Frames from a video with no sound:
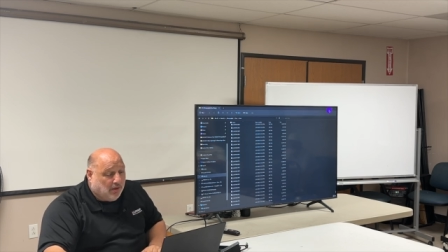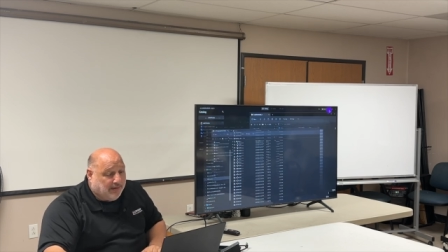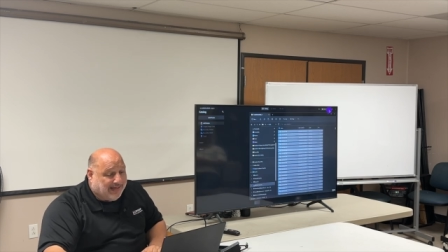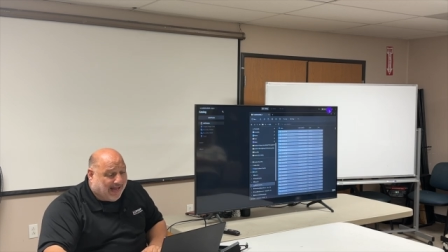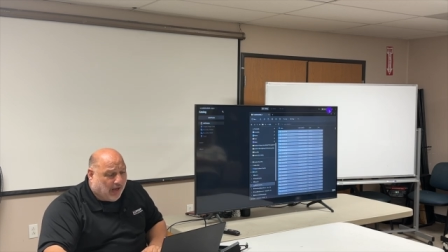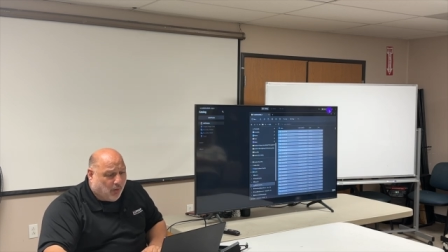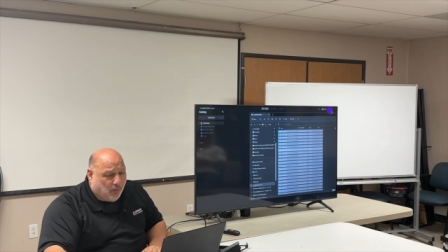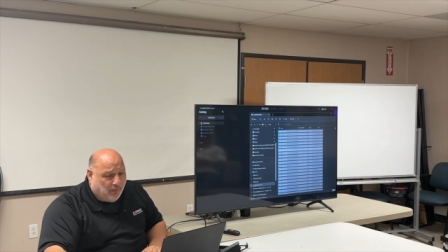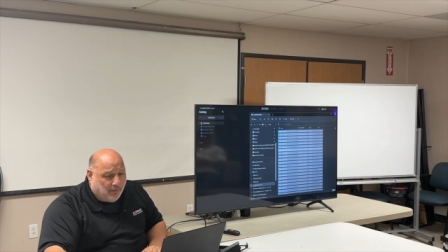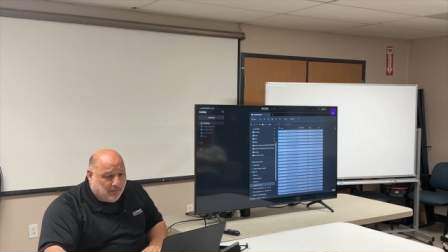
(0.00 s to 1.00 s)

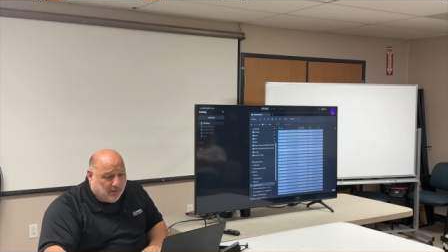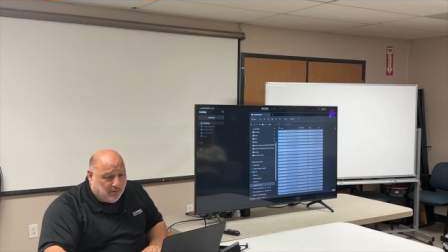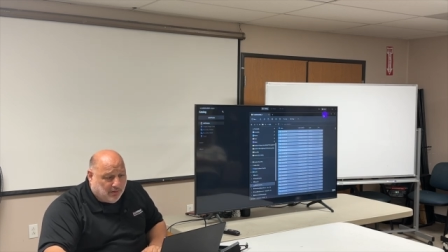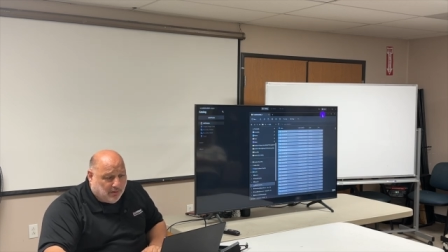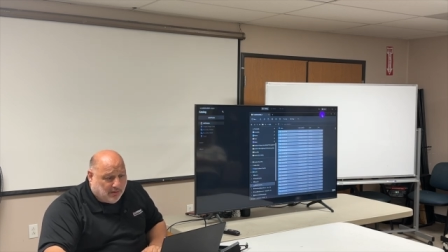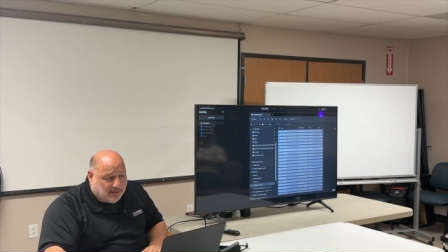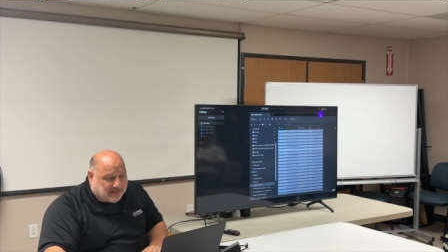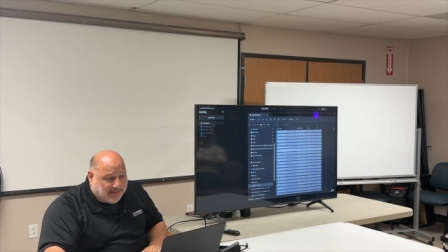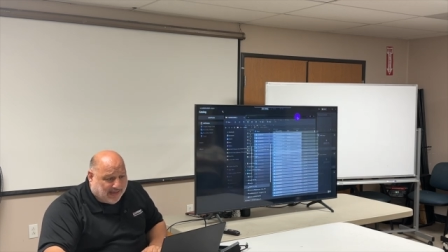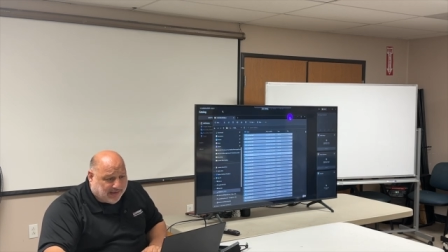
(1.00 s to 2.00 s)
Now, let's
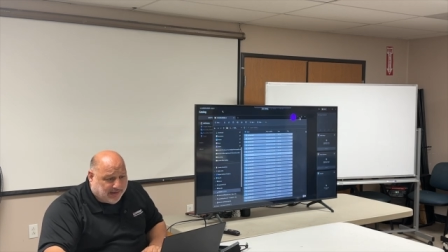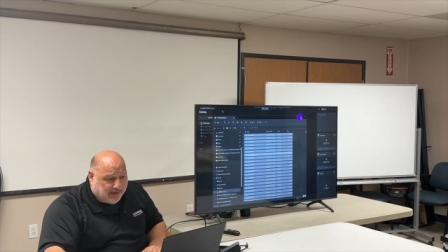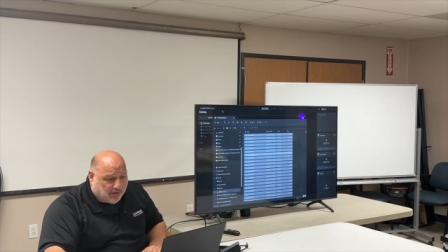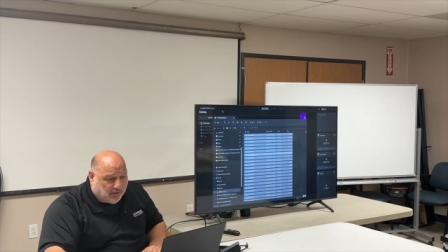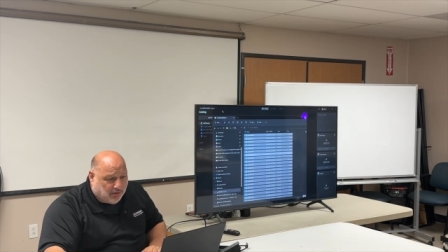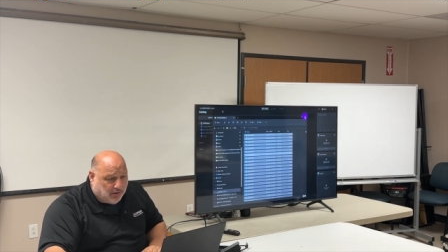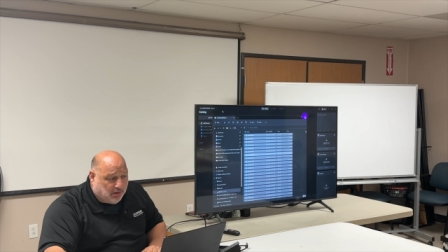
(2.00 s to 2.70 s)
get out of here.